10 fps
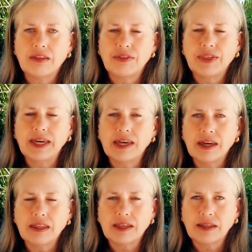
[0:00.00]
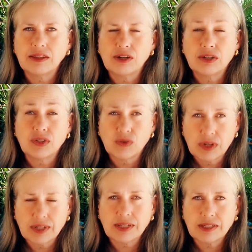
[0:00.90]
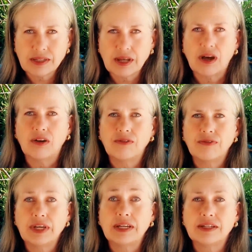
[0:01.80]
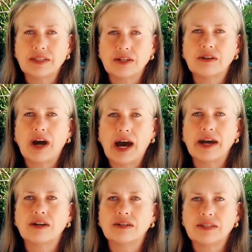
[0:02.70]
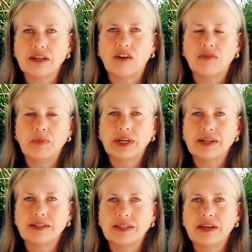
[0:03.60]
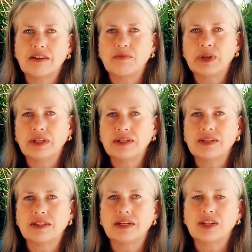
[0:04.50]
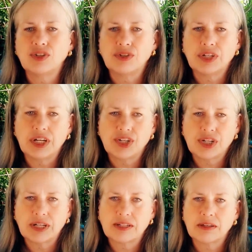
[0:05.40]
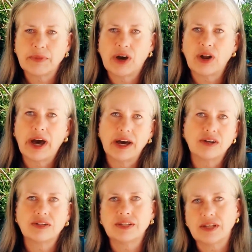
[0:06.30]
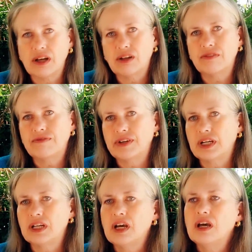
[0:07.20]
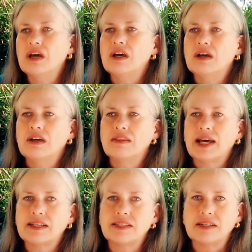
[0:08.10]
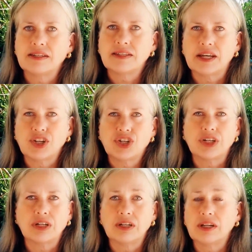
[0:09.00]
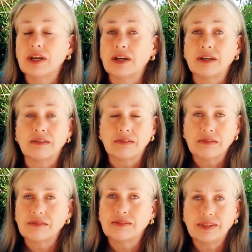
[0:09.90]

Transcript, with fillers: thinking that their source self is their higher self because they have been listening to teachings about higher self and that's the ascension and